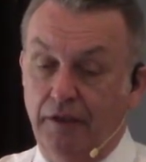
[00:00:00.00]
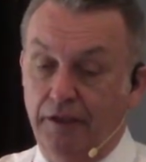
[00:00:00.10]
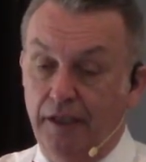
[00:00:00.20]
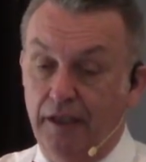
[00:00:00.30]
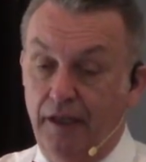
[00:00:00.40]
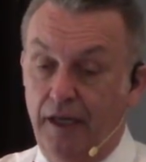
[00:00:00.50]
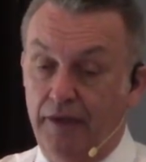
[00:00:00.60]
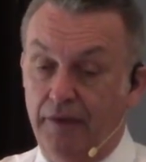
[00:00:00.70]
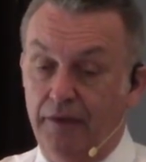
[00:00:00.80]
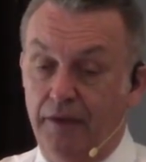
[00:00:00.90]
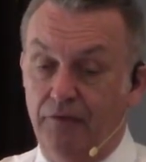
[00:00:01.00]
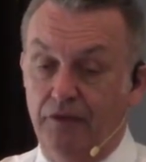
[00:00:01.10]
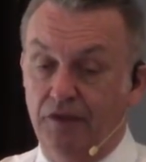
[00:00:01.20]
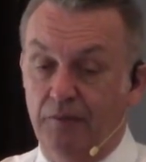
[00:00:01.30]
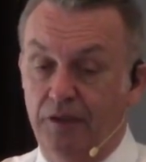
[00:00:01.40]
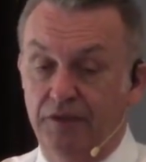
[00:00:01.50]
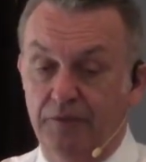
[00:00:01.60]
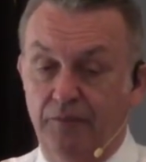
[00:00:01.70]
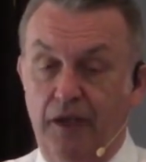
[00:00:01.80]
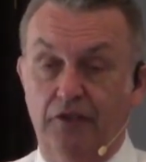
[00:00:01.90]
Larry King Live, I think, for some reason,